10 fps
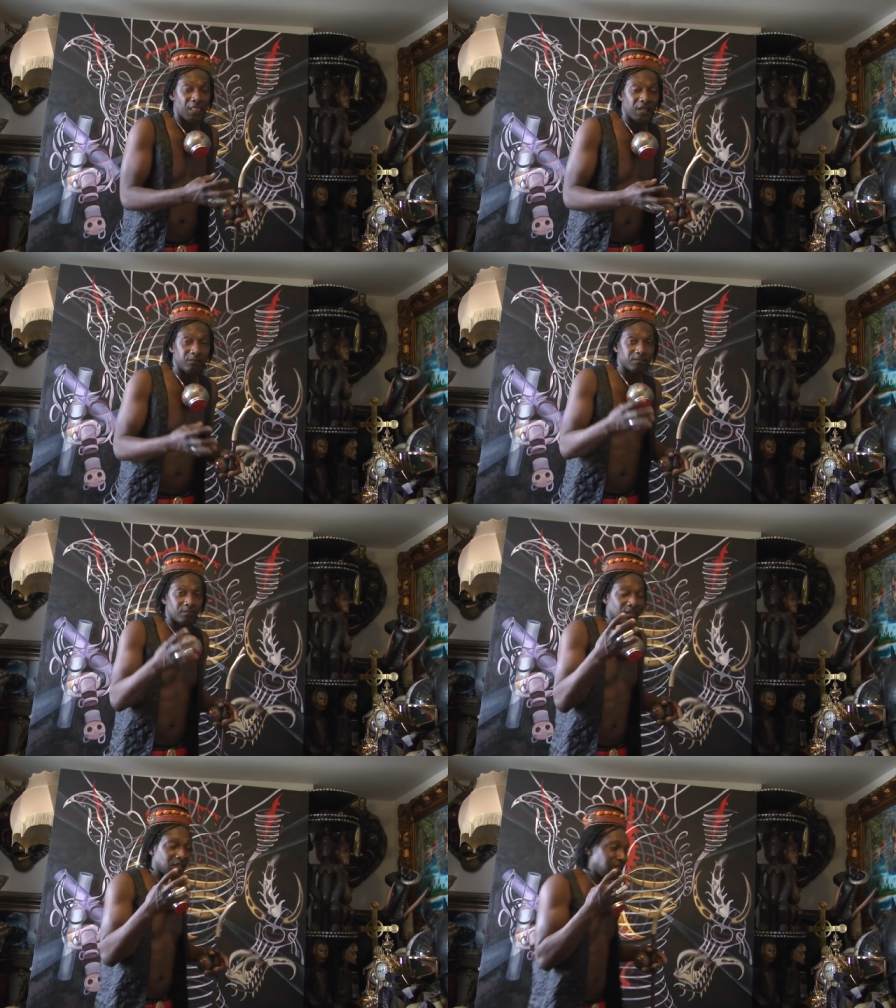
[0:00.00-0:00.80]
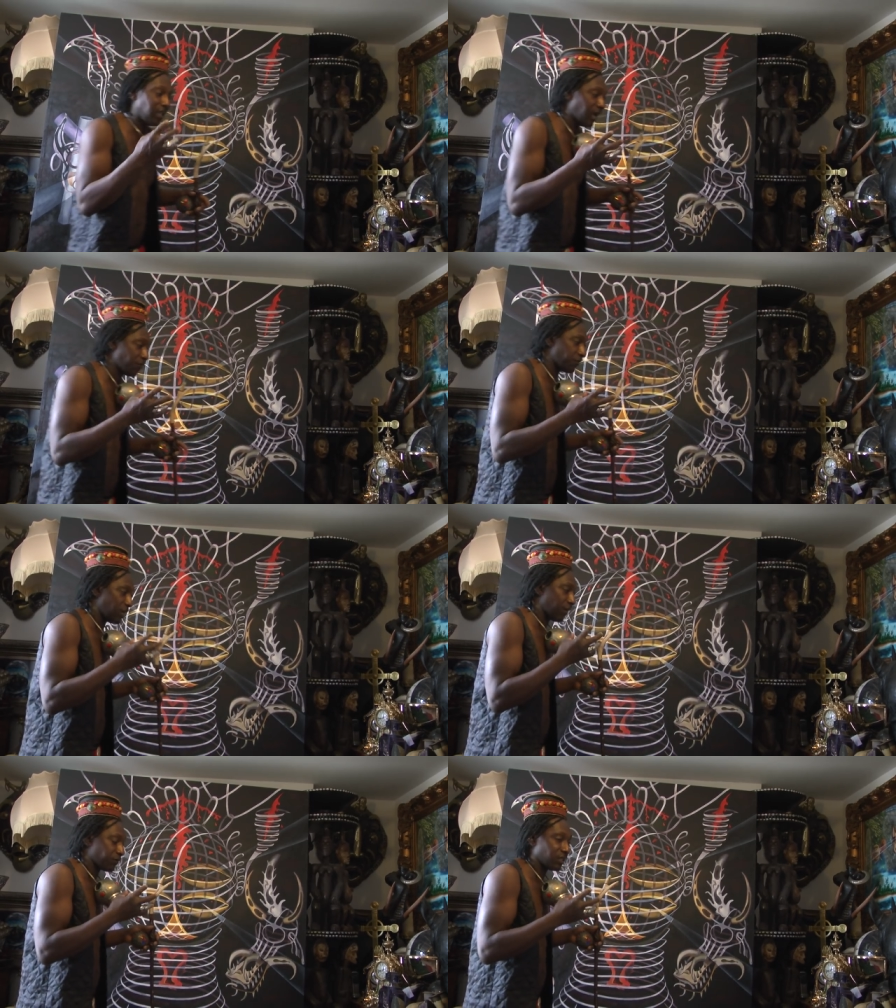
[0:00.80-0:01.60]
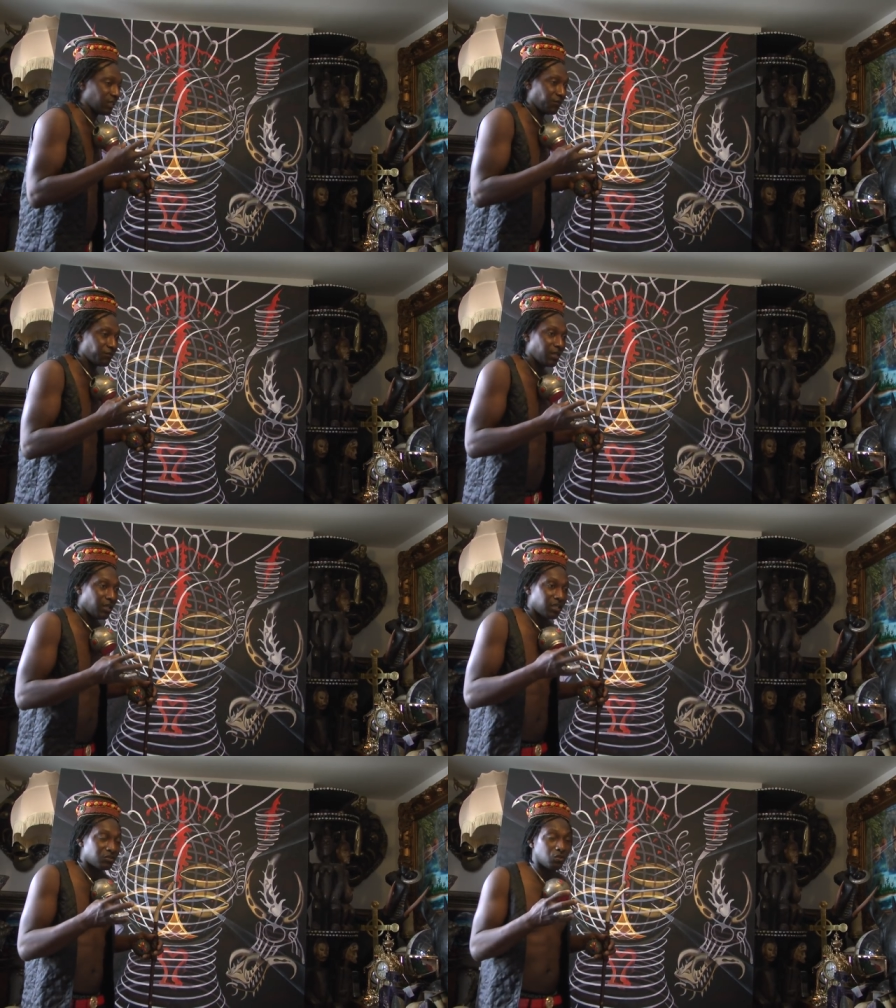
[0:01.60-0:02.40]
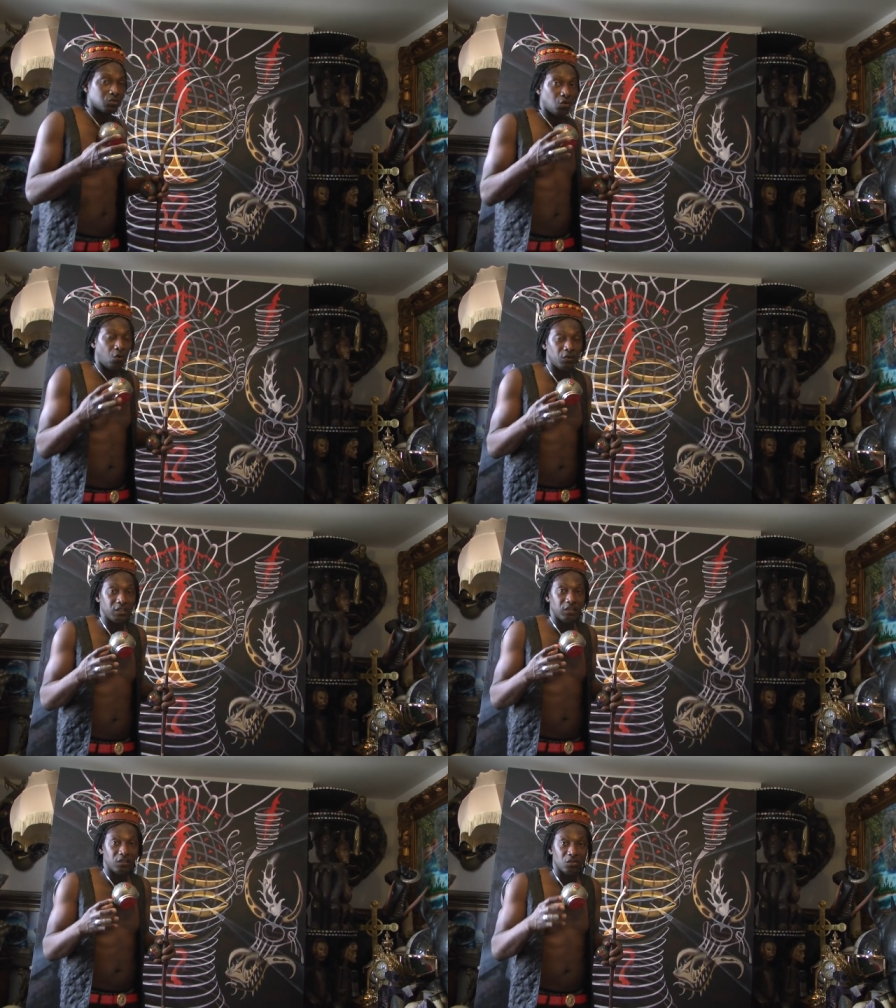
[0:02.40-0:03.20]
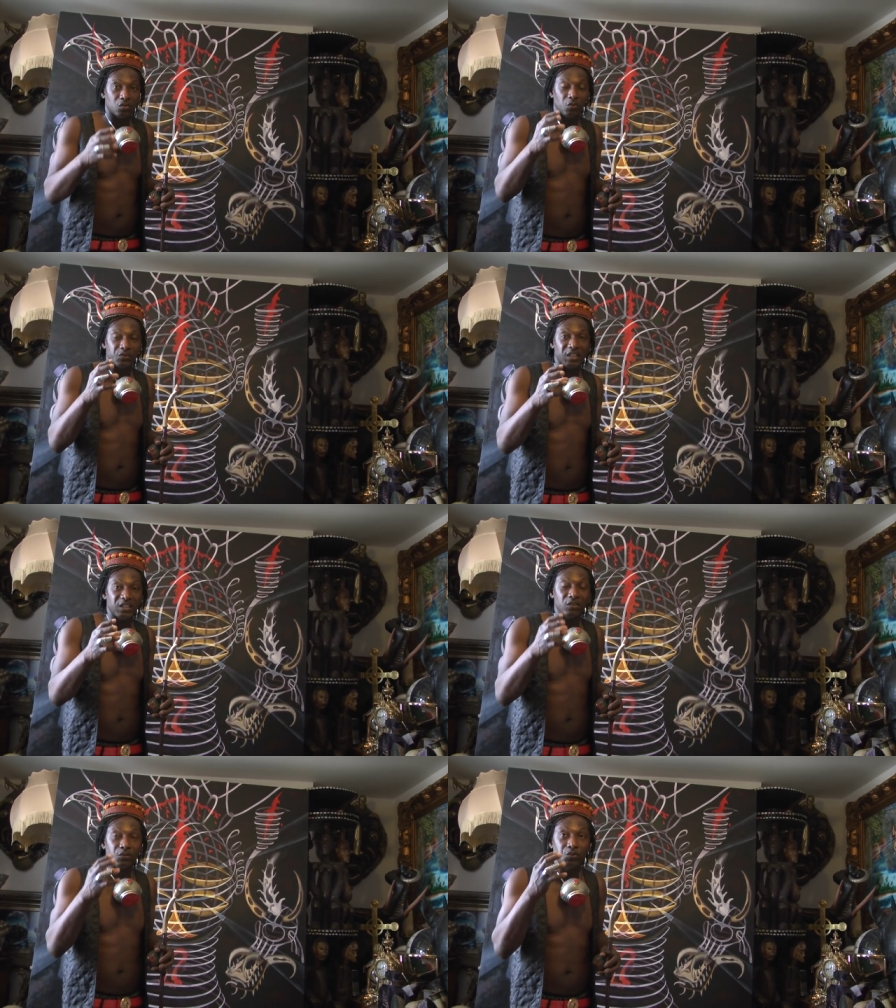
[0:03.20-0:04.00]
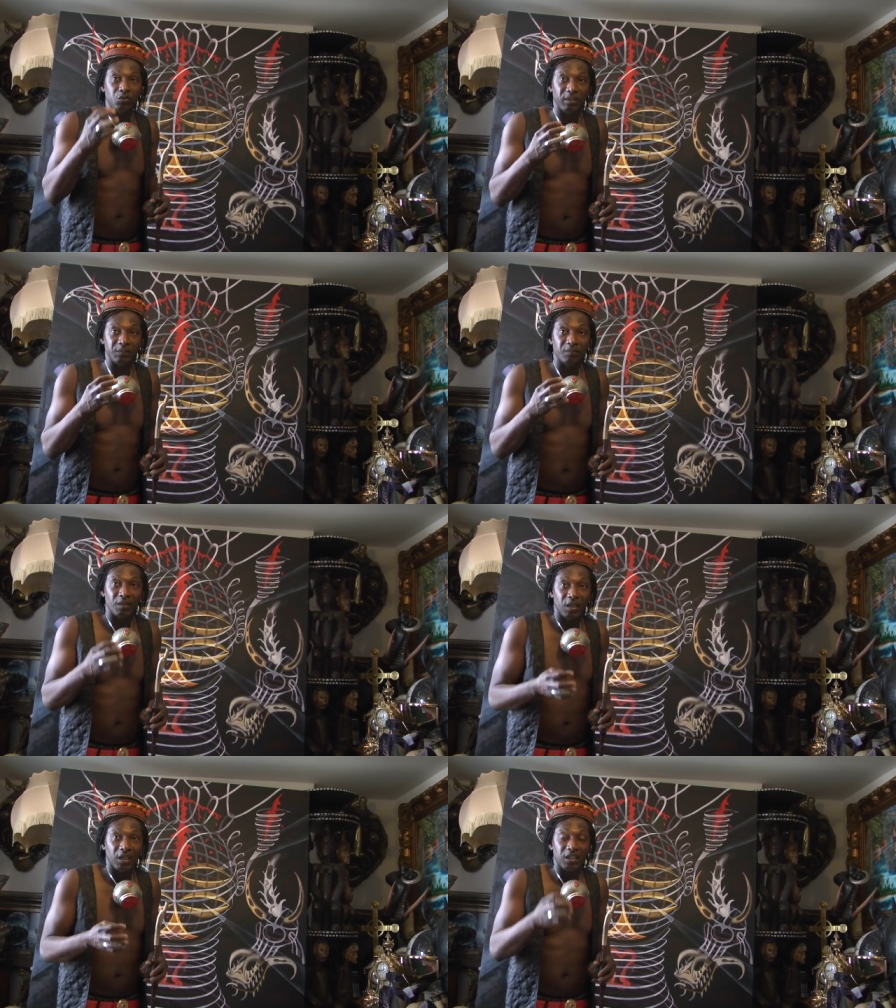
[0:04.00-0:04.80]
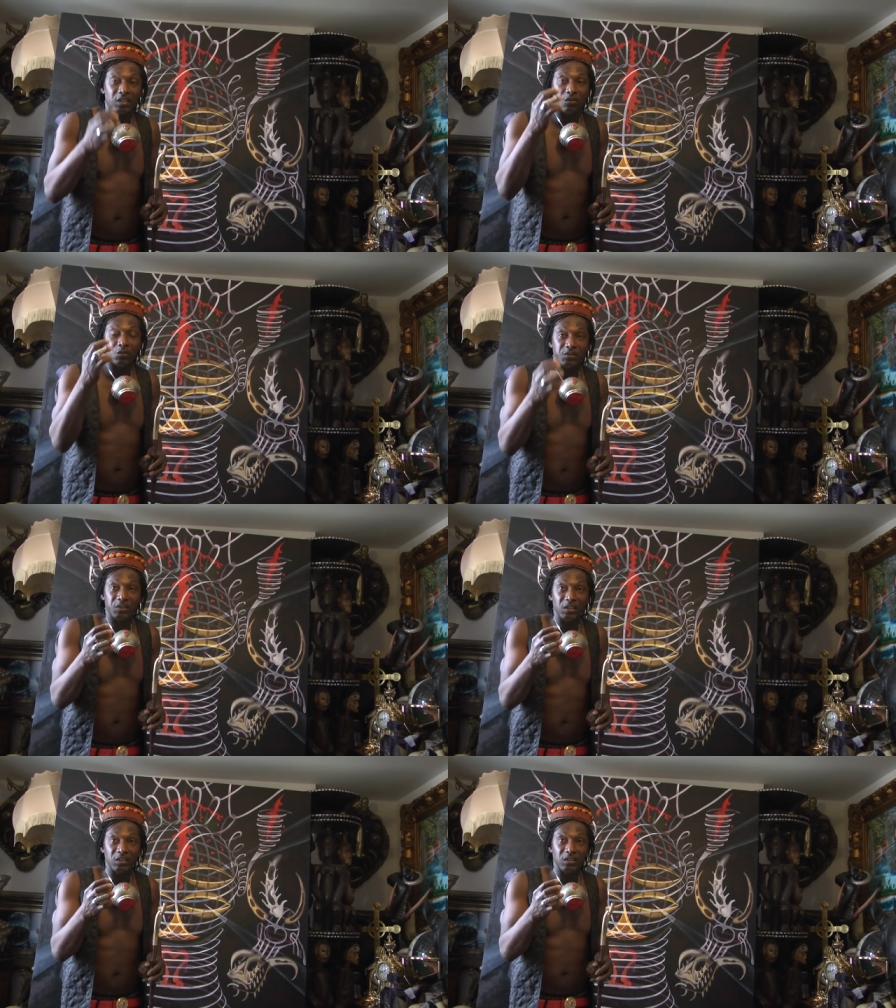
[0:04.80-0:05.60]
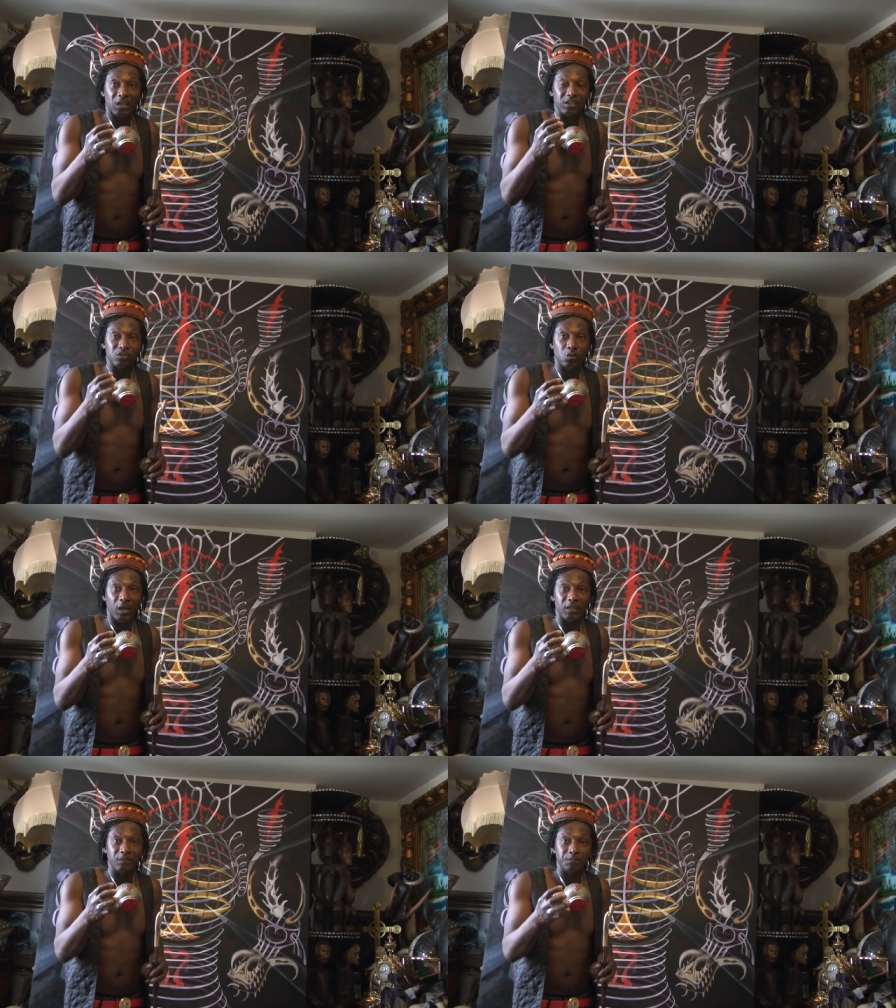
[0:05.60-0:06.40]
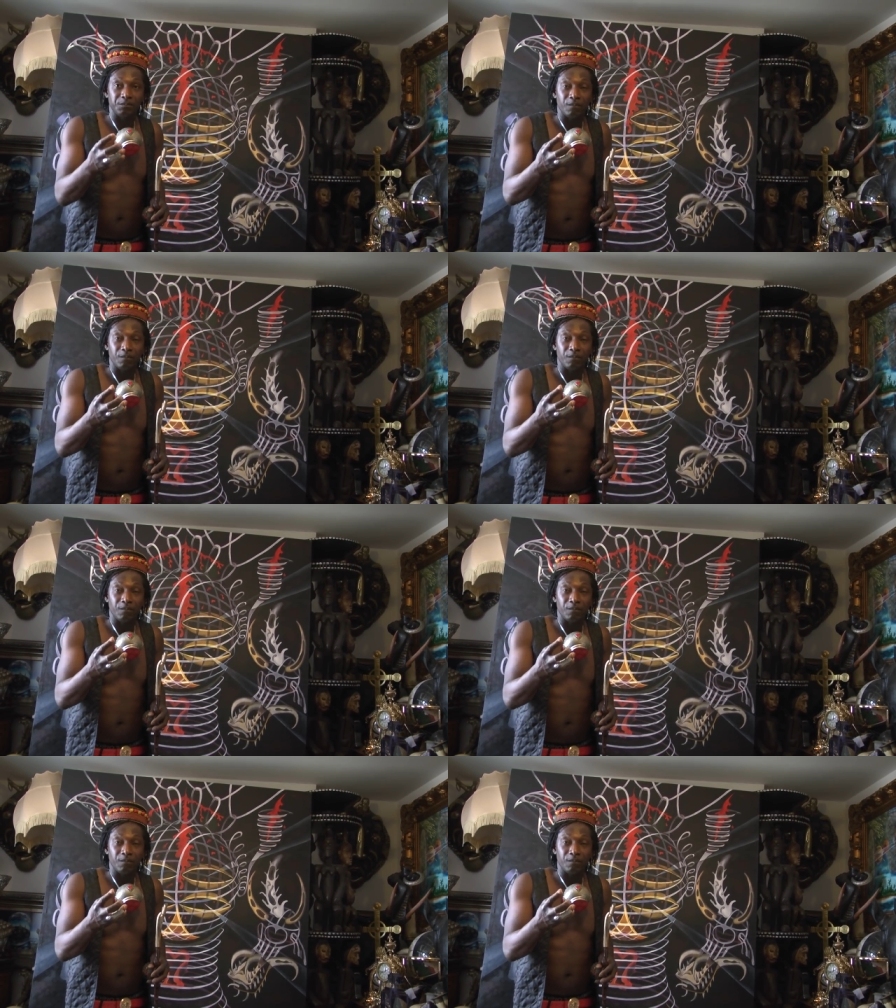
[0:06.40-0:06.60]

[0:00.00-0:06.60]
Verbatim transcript: And life after death is not only concerning human, it concerns as well